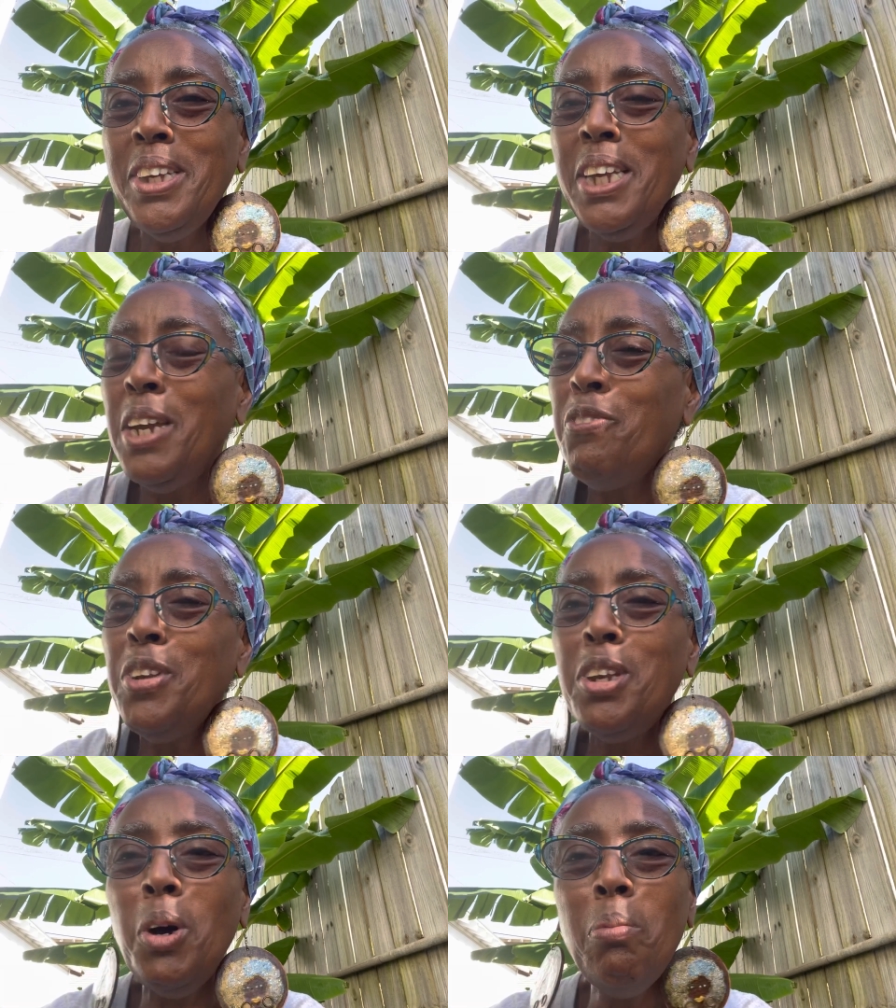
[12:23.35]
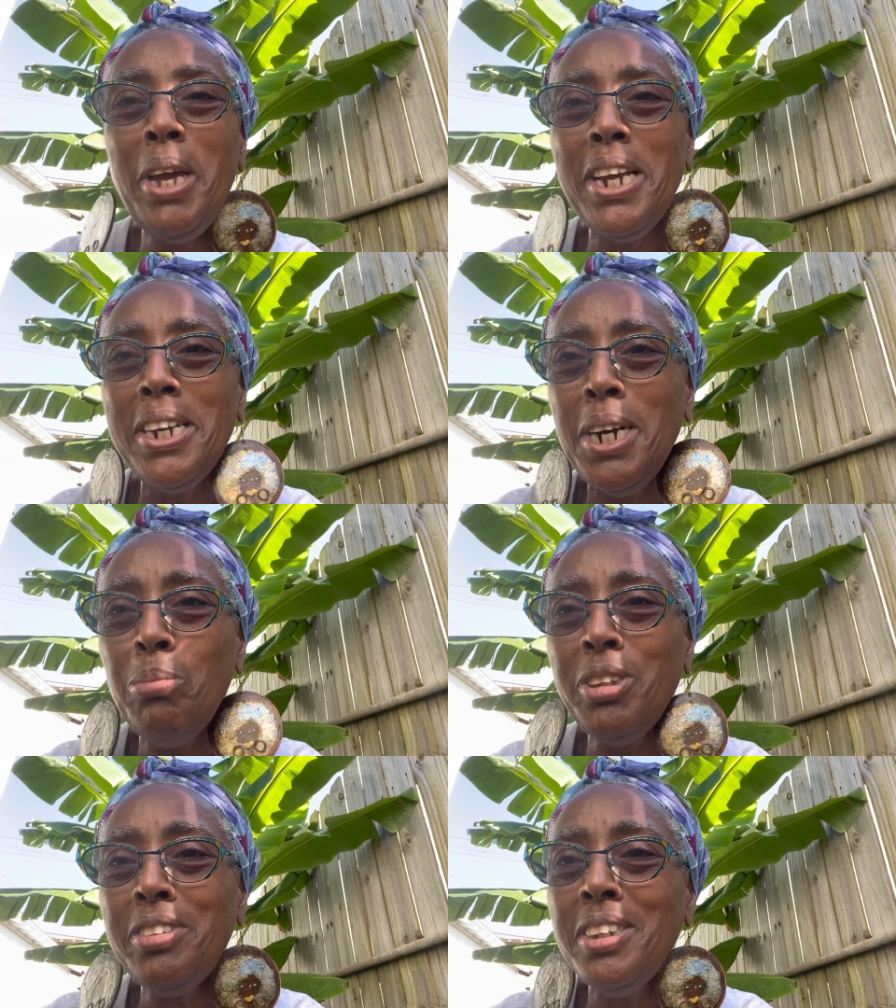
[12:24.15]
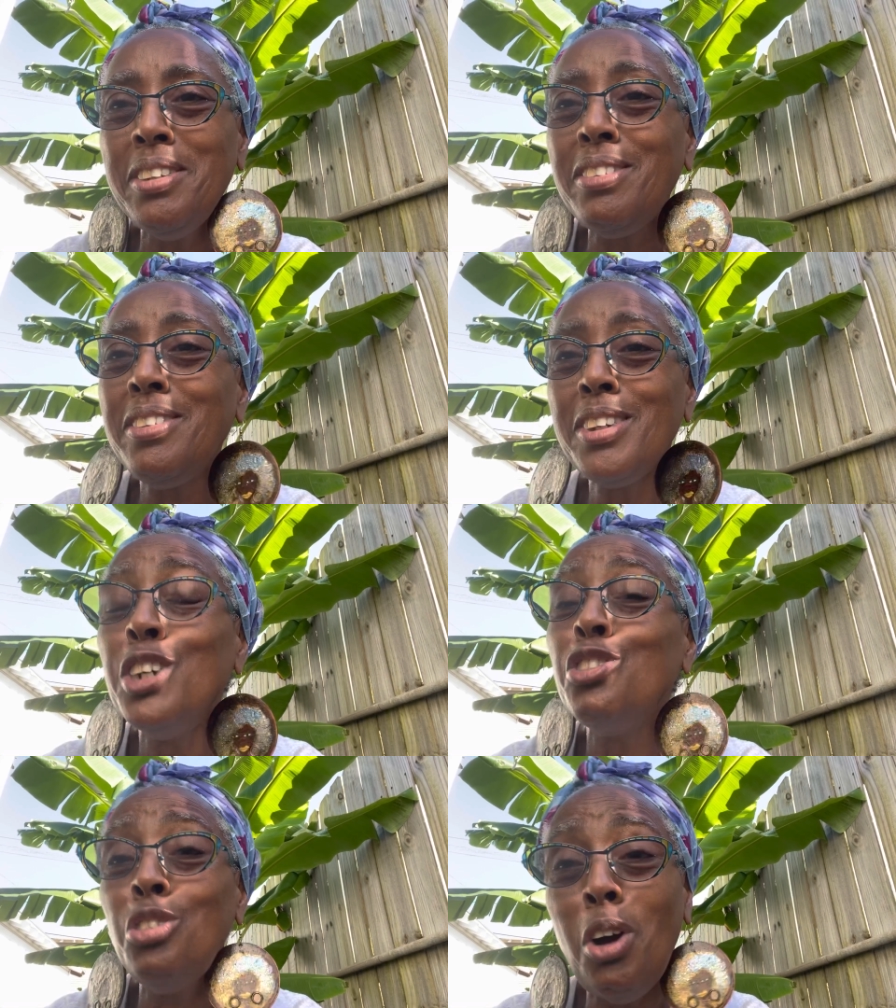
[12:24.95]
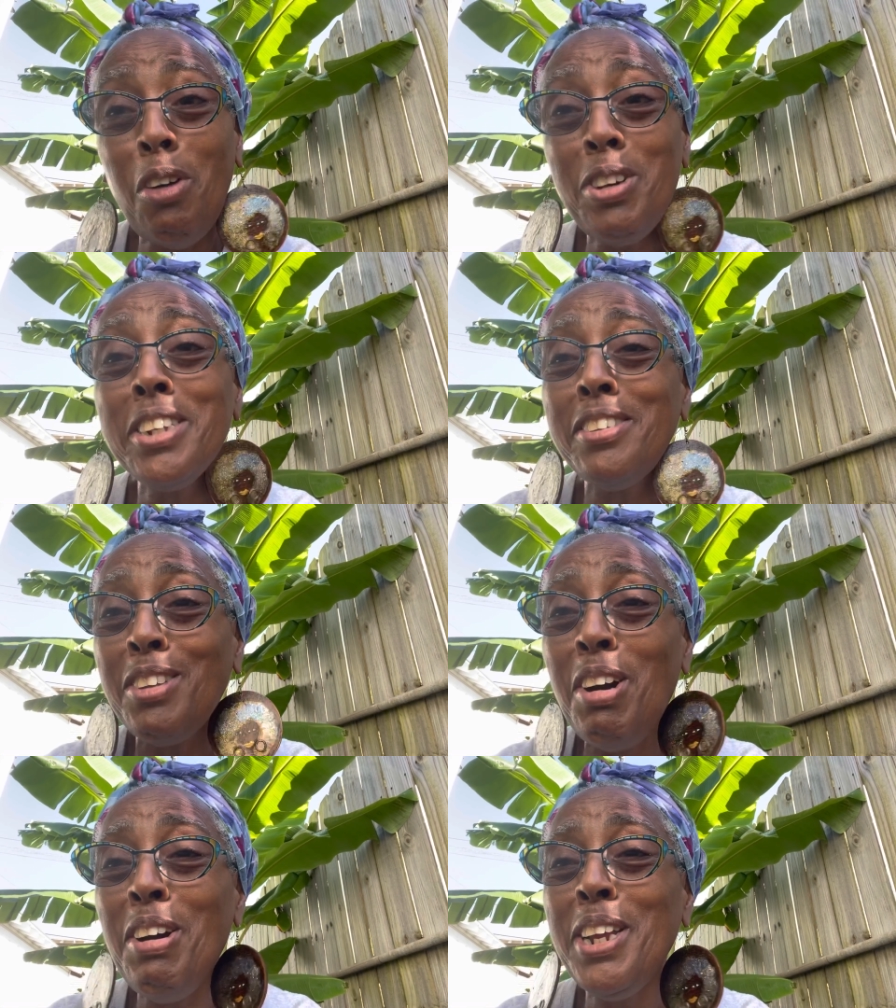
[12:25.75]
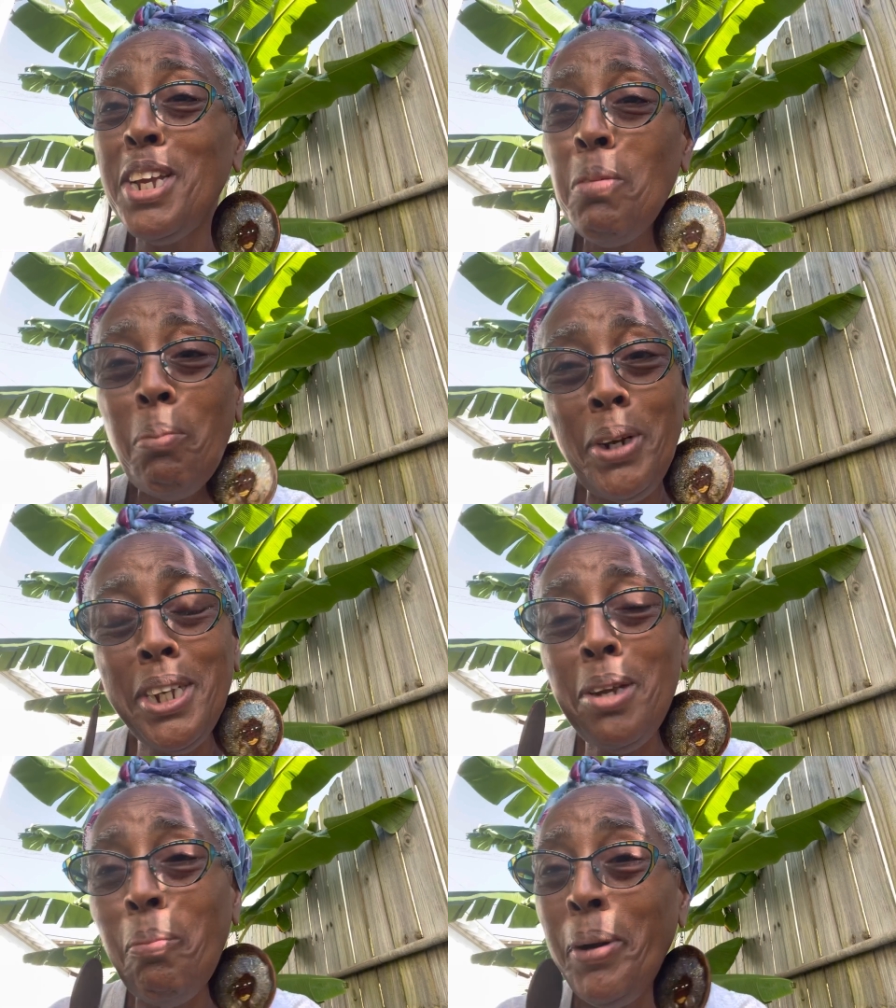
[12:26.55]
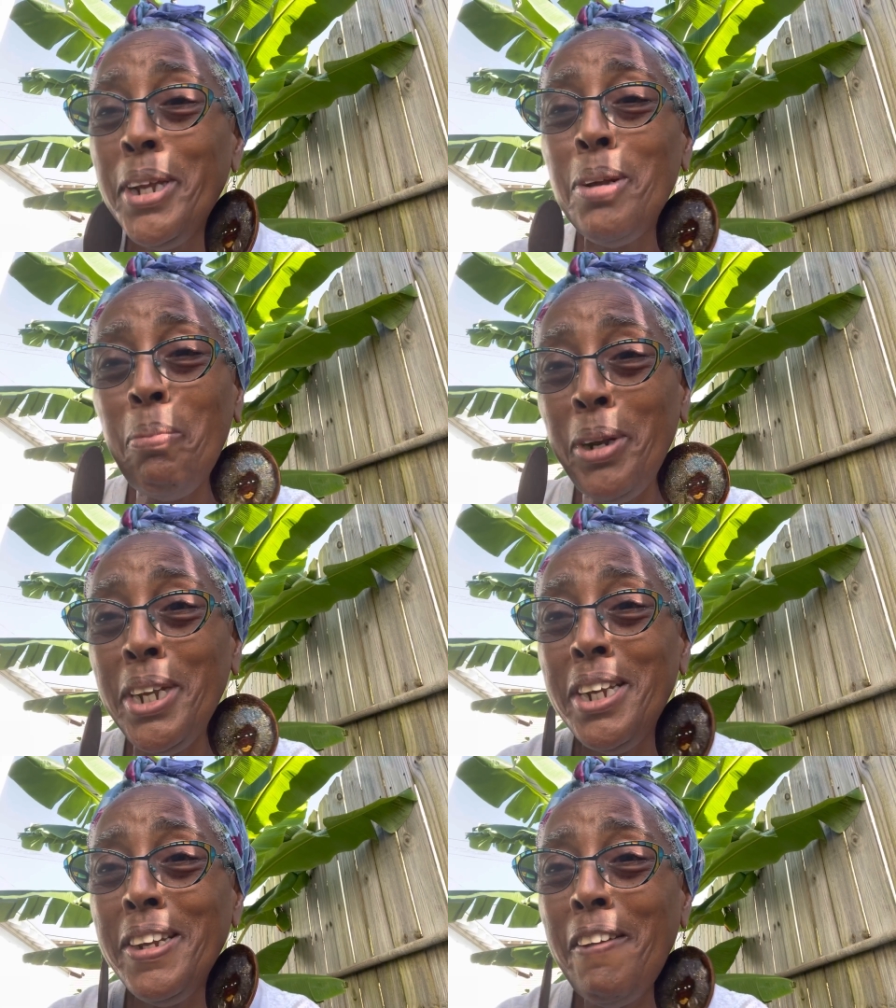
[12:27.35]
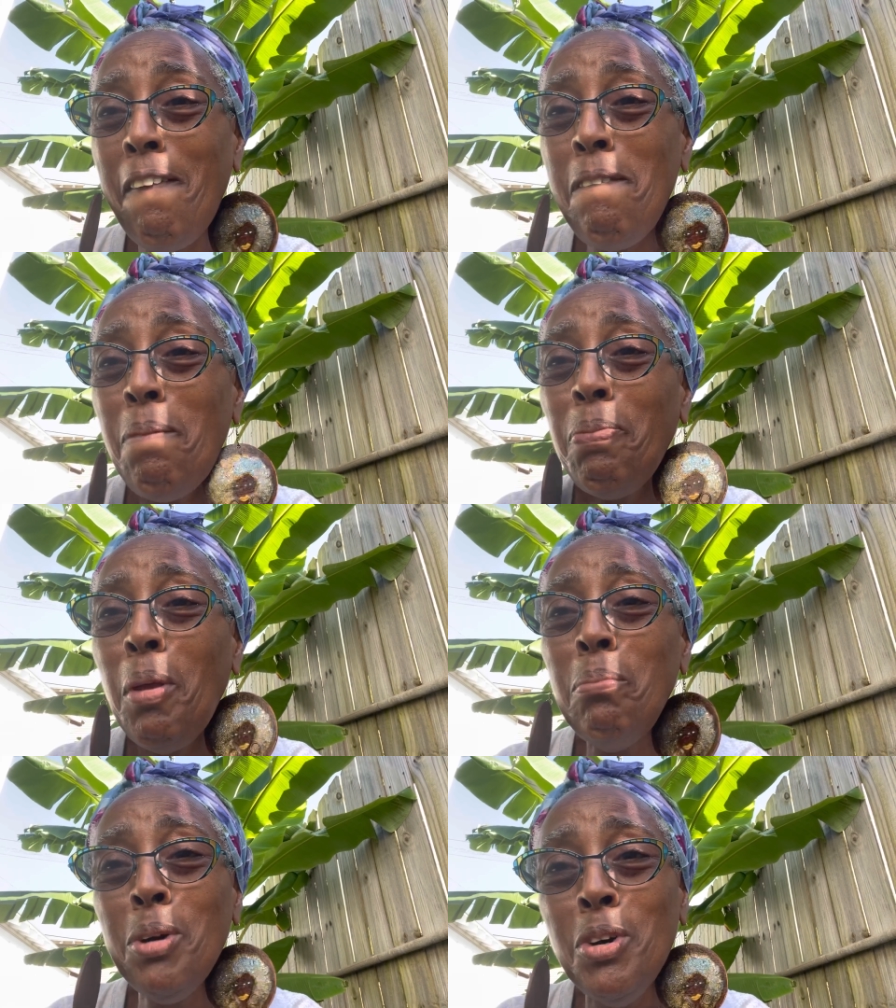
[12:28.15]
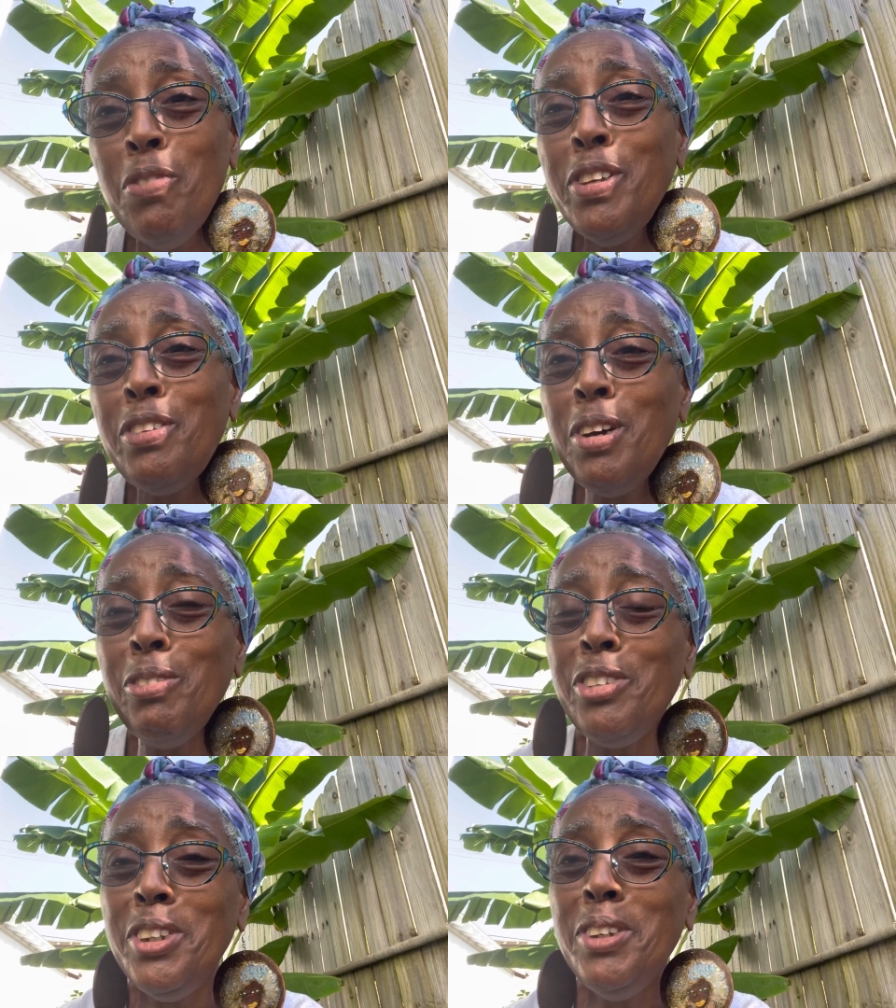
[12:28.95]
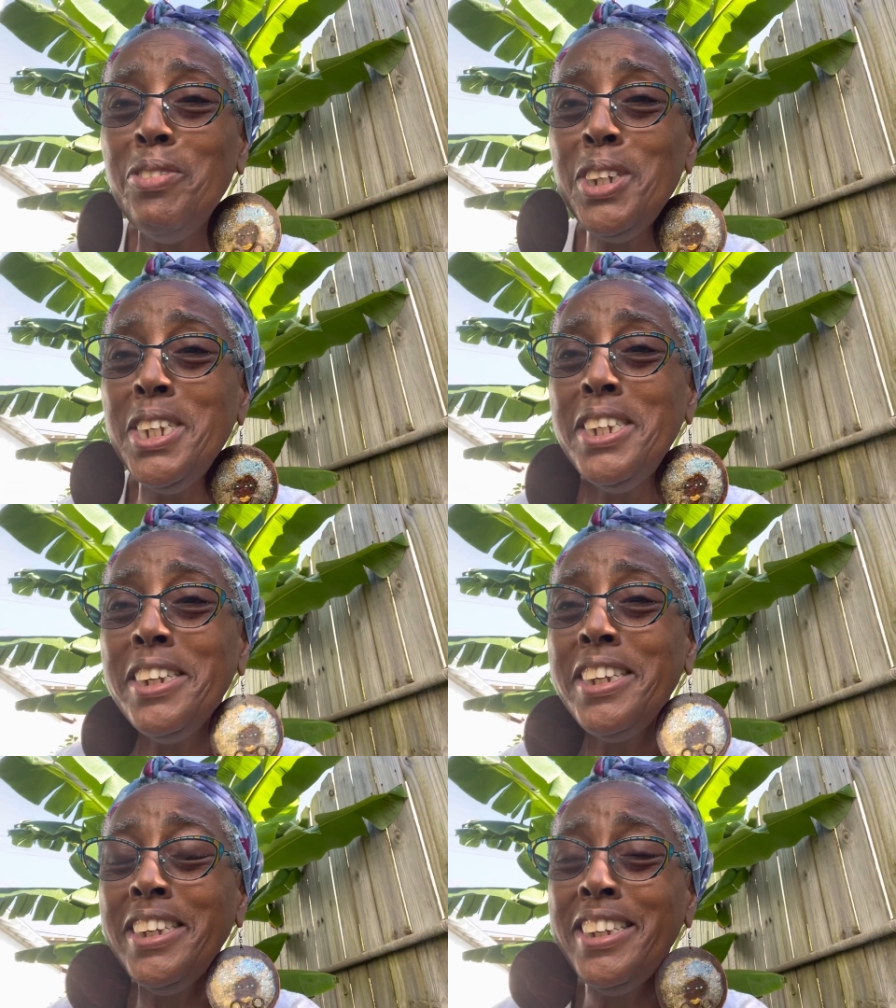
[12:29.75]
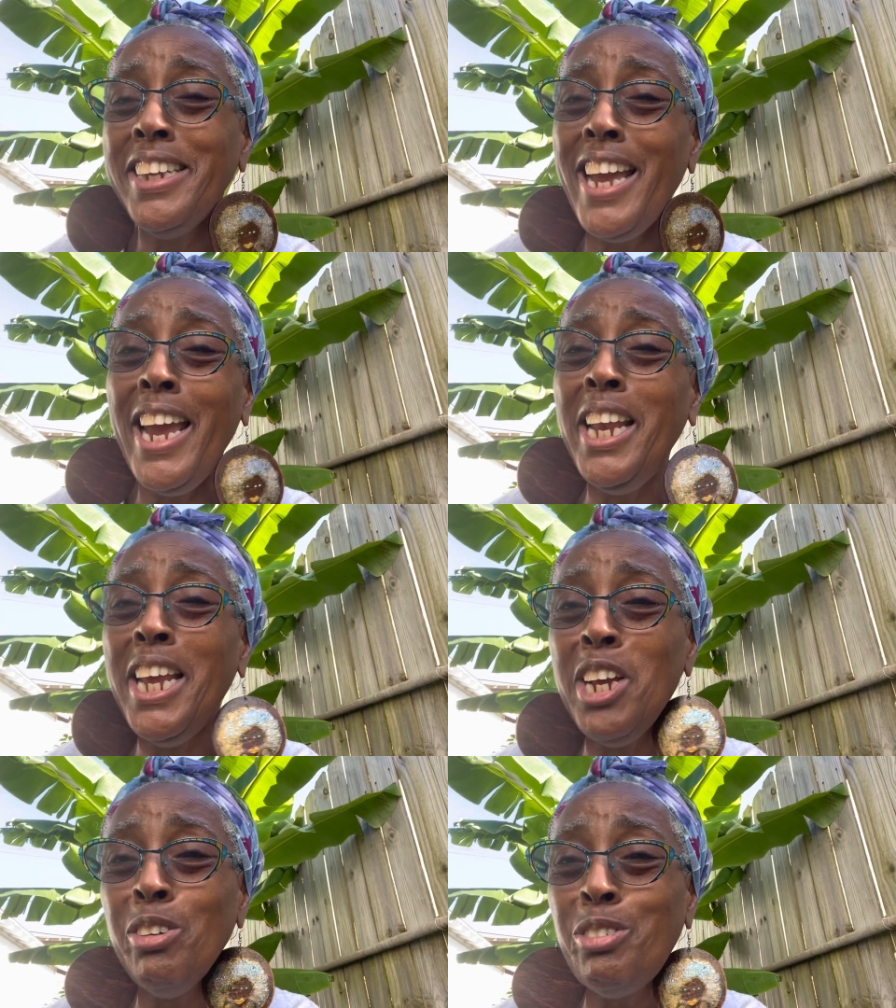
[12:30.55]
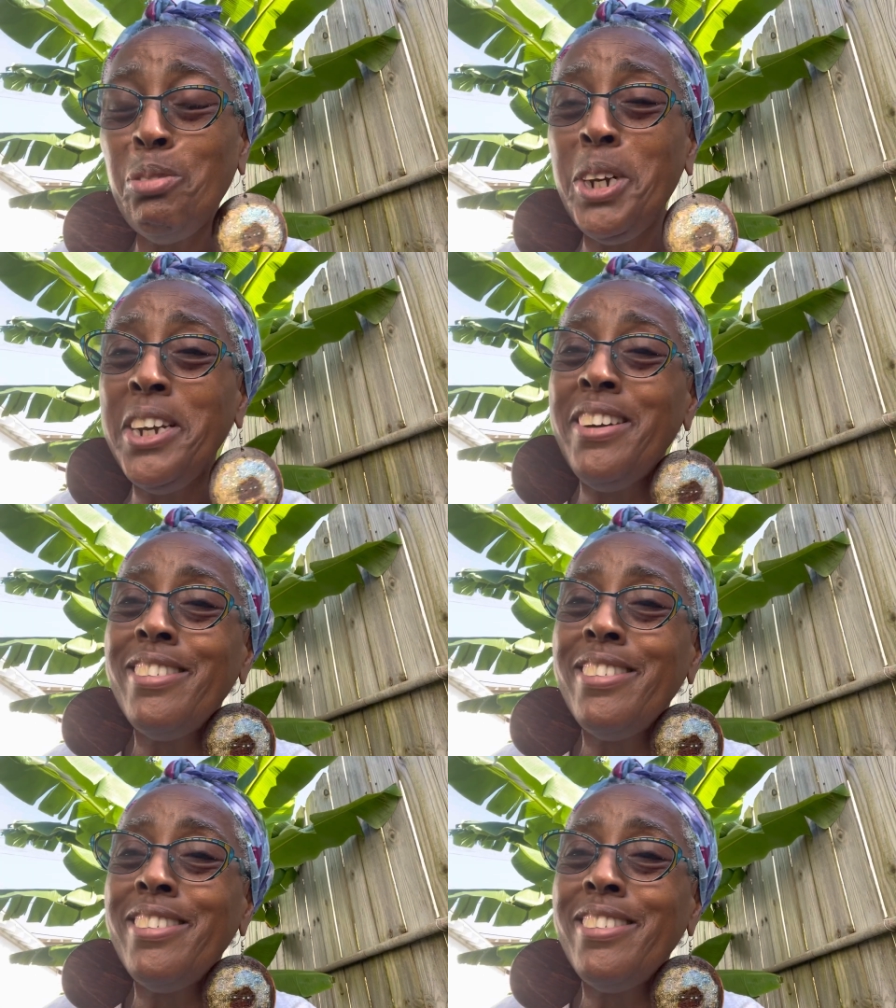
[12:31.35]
If it don't make common sense, because you already saw it in plenty, plenty, plenty movies on TV and elsewhere,